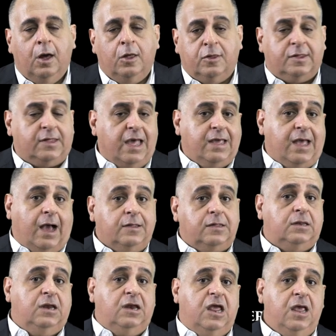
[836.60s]
To say
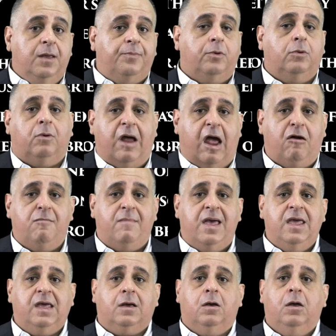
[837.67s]
cousin in Hebrew or
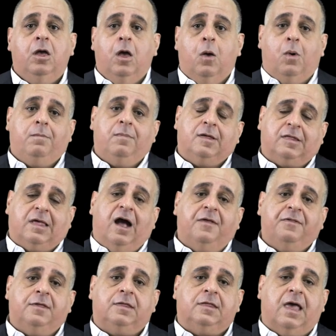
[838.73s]
Aramaic, one must
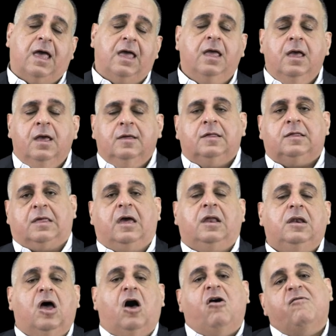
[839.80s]
either say
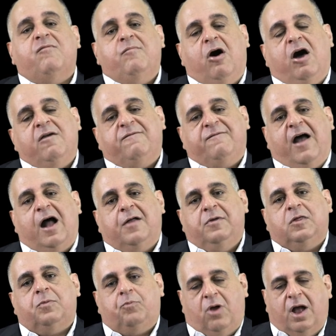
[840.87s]
son of my
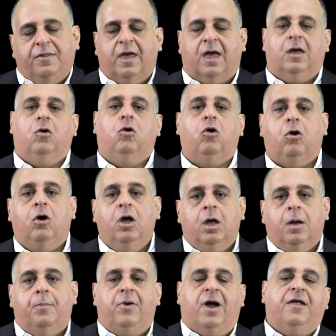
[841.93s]
father's brother or
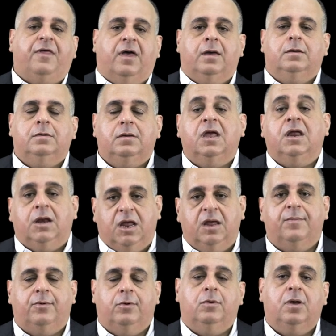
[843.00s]
brother in
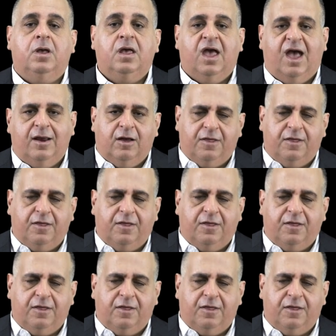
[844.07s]
Hebrew. And